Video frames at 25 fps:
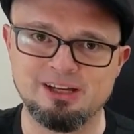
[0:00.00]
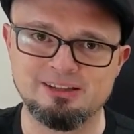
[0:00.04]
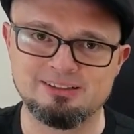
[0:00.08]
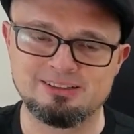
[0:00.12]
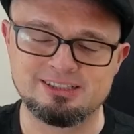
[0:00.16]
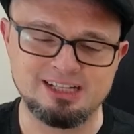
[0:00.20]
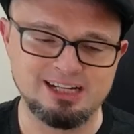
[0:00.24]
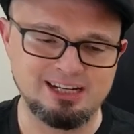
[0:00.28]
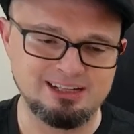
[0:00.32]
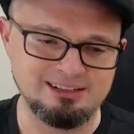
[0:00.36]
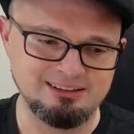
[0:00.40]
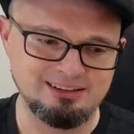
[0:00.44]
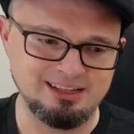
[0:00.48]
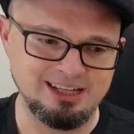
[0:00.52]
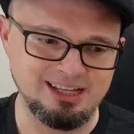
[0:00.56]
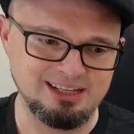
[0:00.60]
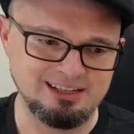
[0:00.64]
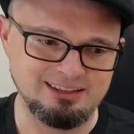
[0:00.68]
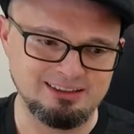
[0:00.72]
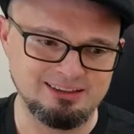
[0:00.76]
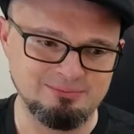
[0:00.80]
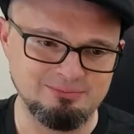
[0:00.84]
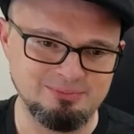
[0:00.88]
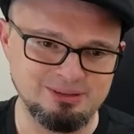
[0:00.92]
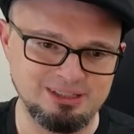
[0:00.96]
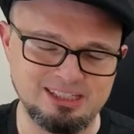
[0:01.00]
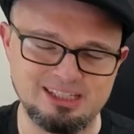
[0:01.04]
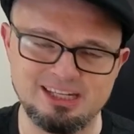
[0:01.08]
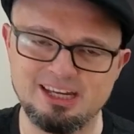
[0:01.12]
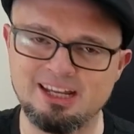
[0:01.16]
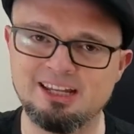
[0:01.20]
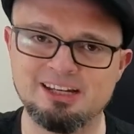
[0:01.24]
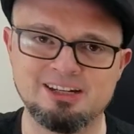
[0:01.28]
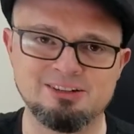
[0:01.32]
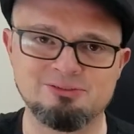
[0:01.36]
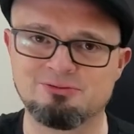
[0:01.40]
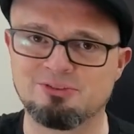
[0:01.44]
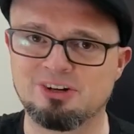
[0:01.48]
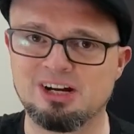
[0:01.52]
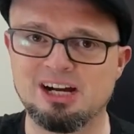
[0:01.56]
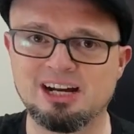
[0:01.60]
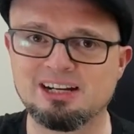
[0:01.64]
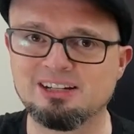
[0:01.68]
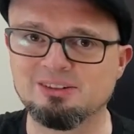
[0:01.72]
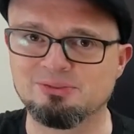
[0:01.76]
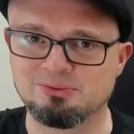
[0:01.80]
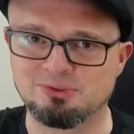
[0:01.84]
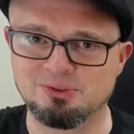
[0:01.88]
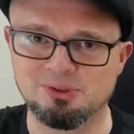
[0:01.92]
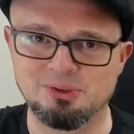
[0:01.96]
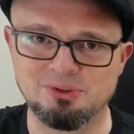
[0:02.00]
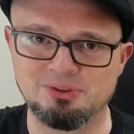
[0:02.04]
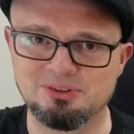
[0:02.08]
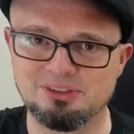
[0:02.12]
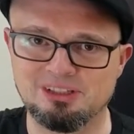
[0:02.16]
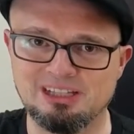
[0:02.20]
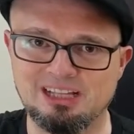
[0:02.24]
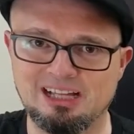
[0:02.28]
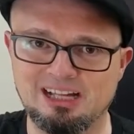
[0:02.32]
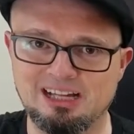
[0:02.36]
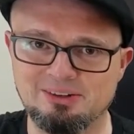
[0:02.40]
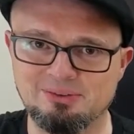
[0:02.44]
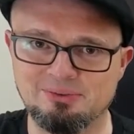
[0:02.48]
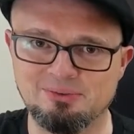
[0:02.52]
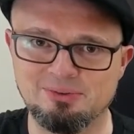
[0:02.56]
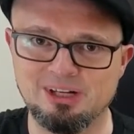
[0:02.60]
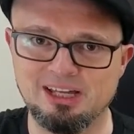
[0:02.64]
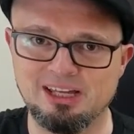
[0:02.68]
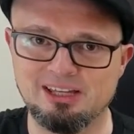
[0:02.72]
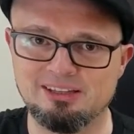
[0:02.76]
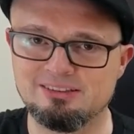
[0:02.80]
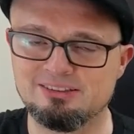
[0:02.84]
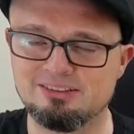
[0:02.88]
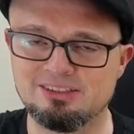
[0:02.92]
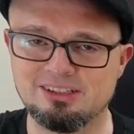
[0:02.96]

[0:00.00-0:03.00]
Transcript: It's kind of like the beginning of rock and roll in a lot of ways,